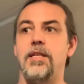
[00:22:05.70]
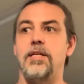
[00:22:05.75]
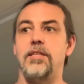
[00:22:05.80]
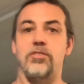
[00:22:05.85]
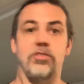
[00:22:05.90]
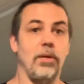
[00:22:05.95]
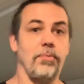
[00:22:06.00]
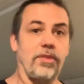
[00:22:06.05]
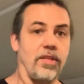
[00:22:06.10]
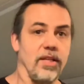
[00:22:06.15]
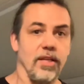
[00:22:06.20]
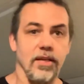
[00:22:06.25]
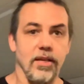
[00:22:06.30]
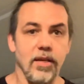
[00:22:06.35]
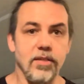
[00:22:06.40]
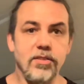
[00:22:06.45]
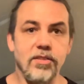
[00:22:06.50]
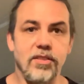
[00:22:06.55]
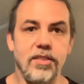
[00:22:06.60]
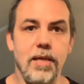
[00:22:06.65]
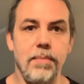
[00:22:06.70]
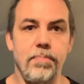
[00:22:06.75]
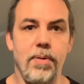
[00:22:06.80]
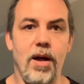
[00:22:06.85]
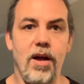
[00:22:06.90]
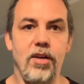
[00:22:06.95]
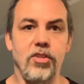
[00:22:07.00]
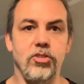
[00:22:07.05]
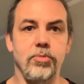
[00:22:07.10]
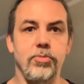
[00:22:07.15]
something that doesn't seem
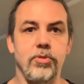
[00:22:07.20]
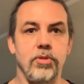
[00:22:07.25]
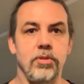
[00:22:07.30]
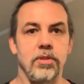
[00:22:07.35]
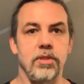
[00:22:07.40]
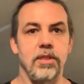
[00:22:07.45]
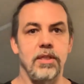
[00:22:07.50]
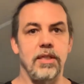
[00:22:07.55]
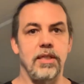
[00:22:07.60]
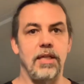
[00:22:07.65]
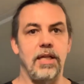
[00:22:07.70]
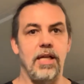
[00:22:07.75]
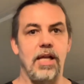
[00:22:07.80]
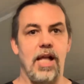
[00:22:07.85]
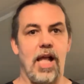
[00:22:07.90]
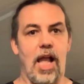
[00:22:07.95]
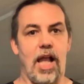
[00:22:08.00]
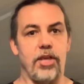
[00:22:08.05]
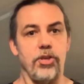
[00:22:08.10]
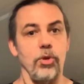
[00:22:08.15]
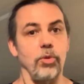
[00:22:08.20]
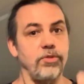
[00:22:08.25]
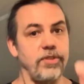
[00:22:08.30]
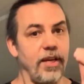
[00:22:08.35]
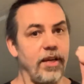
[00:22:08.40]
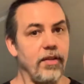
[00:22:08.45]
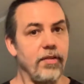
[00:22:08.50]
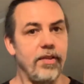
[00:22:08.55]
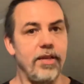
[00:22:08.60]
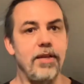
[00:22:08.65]
possible, and you
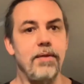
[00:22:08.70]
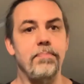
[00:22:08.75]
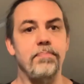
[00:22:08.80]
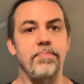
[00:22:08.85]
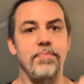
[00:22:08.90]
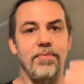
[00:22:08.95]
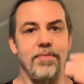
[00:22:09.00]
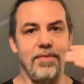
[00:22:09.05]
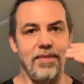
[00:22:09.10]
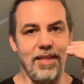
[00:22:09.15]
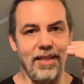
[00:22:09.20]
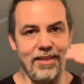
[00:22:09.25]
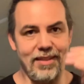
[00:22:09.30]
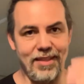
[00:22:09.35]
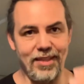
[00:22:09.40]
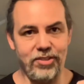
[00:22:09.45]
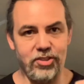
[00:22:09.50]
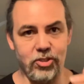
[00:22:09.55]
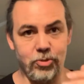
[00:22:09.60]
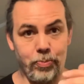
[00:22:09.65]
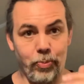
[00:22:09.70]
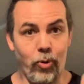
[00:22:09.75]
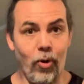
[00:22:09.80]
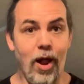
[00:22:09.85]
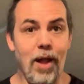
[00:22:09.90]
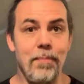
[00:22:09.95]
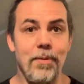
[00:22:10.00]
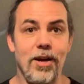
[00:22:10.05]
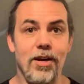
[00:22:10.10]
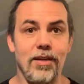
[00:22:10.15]
tell them that this is
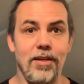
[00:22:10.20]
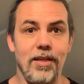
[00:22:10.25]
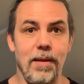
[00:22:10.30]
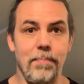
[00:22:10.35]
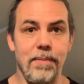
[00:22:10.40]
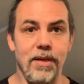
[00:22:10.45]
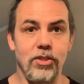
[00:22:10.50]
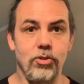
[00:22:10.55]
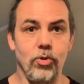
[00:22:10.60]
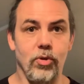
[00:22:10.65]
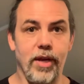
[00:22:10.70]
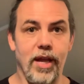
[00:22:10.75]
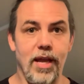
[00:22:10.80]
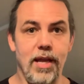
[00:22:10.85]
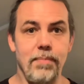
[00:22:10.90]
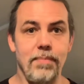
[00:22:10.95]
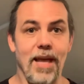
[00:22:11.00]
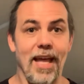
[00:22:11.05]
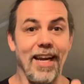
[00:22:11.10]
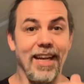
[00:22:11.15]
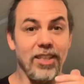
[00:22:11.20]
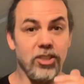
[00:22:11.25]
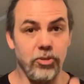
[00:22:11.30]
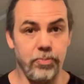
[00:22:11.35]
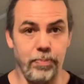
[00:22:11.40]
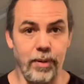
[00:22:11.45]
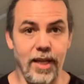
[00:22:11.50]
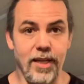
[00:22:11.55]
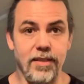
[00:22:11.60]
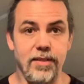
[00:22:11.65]
primarily a mental game and
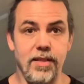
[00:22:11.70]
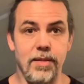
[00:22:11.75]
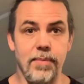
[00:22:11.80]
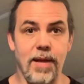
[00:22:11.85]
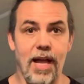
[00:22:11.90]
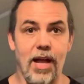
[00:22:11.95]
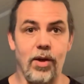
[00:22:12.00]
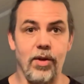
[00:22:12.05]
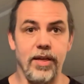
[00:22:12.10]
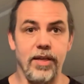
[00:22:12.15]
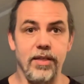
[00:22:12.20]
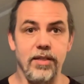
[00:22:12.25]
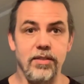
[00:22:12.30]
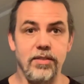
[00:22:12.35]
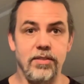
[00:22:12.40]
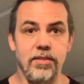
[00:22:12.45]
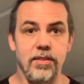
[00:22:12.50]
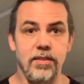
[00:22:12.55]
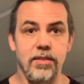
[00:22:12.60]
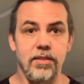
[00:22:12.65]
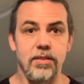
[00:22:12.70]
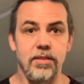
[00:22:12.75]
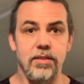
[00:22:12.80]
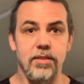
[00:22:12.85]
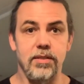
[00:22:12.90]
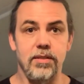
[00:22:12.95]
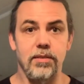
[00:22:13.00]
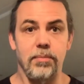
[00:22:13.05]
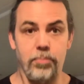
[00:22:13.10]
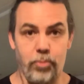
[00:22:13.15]
explain to them how it is
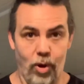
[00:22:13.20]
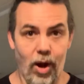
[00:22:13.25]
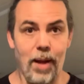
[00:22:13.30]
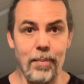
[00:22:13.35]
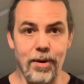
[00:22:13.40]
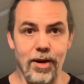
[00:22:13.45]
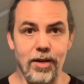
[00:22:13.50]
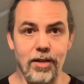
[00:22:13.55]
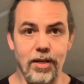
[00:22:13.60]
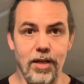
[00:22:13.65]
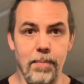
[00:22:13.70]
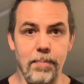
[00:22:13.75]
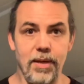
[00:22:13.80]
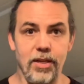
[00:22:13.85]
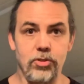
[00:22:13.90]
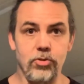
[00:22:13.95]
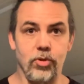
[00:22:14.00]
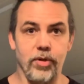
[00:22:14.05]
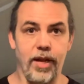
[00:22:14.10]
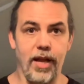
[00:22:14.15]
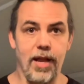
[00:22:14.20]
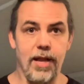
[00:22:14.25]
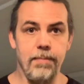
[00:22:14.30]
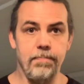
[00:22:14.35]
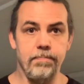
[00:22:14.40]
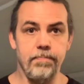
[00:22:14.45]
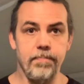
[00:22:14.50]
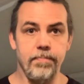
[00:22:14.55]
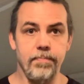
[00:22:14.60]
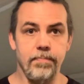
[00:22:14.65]
primarily a mental
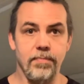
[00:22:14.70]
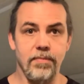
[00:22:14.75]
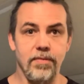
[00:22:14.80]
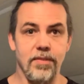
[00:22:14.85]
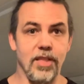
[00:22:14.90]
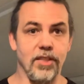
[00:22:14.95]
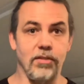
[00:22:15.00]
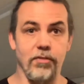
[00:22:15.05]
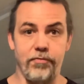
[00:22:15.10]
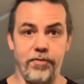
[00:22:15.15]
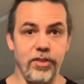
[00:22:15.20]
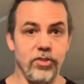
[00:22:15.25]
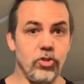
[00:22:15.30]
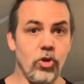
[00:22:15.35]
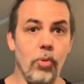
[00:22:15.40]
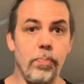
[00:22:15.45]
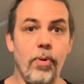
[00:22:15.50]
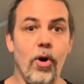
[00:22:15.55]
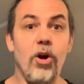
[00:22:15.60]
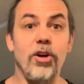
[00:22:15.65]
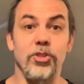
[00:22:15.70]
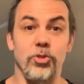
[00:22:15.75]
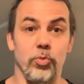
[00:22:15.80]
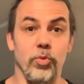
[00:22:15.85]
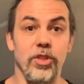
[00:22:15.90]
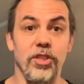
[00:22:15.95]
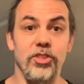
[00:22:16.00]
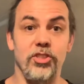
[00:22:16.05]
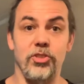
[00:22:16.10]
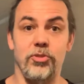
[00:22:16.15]
game, that the physical part is
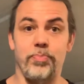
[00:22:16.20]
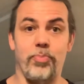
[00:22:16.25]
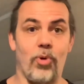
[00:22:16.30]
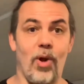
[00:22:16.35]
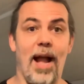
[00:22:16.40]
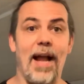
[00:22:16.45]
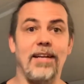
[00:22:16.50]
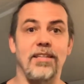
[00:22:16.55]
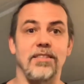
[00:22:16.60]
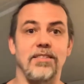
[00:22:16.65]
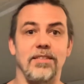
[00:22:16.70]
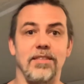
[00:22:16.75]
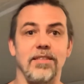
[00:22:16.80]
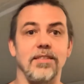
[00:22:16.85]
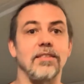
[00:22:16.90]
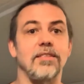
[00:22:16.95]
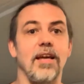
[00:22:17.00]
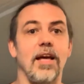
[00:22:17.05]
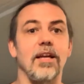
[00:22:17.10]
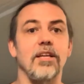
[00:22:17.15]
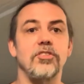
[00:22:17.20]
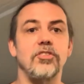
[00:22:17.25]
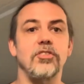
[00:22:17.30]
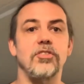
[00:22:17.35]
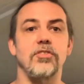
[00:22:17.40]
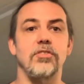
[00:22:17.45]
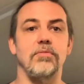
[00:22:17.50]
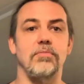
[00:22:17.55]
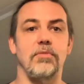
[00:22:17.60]
really just practice and intelligent